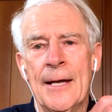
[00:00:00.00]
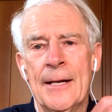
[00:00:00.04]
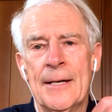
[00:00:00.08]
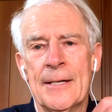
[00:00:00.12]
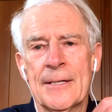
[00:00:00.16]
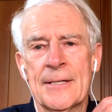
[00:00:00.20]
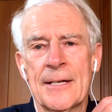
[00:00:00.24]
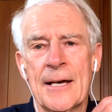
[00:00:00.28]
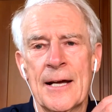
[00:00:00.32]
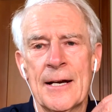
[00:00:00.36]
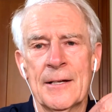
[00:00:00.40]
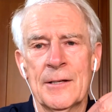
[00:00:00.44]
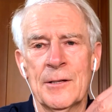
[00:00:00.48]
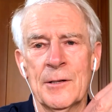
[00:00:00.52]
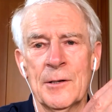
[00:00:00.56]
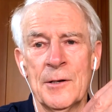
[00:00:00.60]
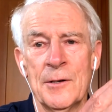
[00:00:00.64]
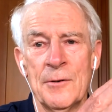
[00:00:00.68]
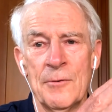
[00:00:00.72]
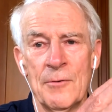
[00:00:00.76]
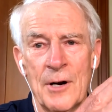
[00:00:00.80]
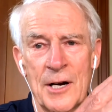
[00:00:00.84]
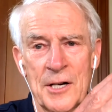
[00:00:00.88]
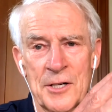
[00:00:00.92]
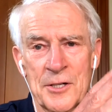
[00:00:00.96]
Decided to
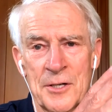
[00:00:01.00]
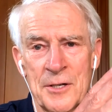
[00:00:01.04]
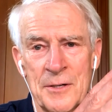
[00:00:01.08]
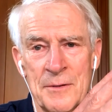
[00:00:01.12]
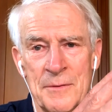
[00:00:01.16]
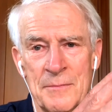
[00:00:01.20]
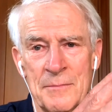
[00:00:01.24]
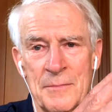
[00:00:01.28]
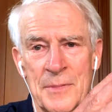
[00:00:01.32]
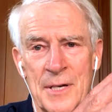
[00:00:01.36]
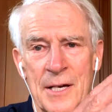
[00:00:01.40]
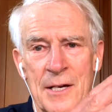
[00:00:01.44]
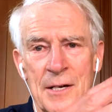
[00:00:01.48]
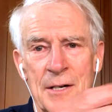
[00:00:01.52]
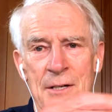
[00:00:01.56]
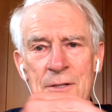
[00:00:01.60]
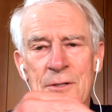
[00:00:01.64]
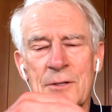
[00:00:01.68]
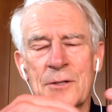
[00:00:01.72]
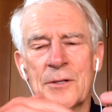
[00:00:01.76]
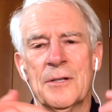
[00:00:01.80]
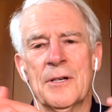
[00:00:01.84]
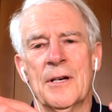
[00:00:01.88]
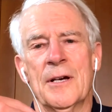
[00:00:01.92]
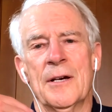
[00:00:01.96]
learn Russian
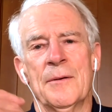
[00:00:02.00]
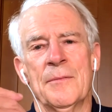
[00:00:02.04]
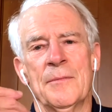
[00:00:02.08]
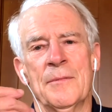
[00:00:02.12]
because